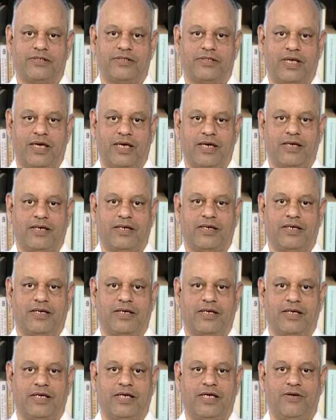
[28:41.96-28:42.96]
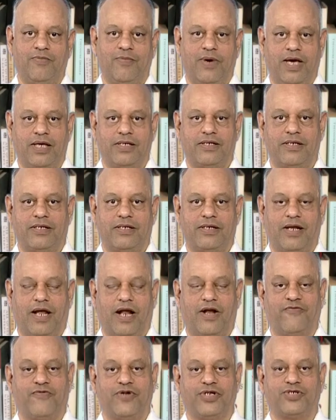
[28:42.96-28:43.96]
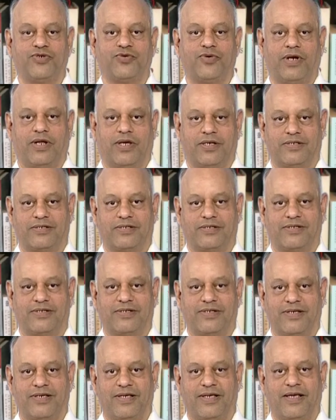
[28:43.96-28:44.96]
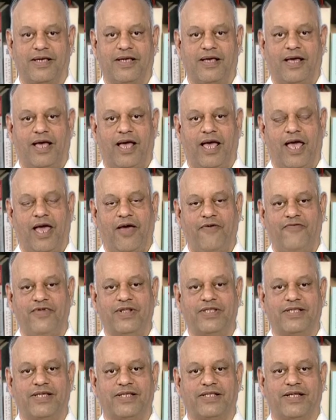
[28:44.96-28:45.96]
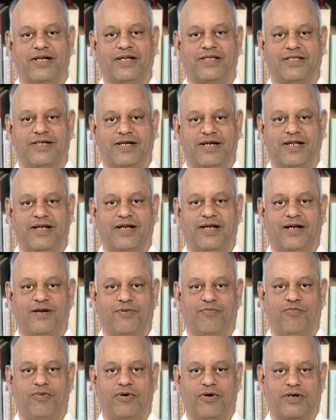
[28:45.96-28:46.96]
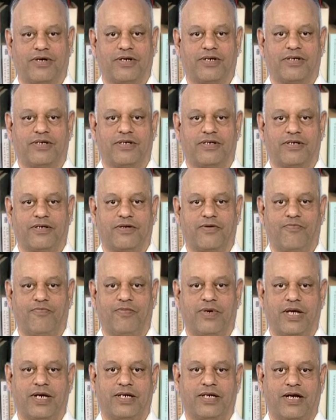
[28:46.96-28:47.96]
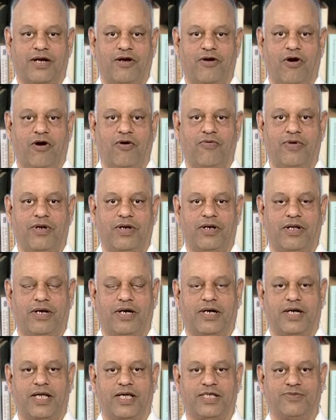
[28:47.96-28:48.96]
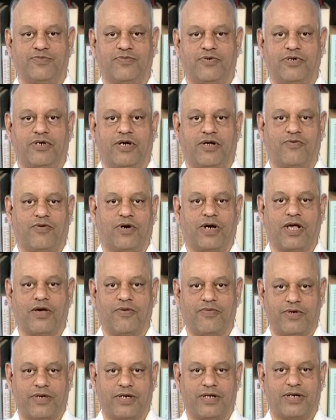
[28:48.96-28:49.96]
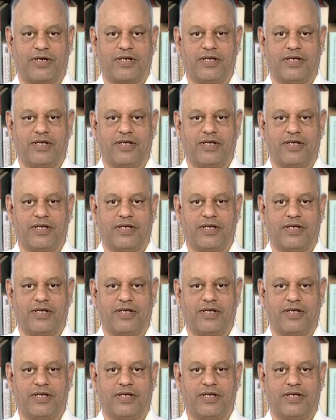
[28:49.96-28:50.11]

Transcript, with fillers: think, imagine and visualize. Everything that is written in a book, be it a novel or a textbook or whatever,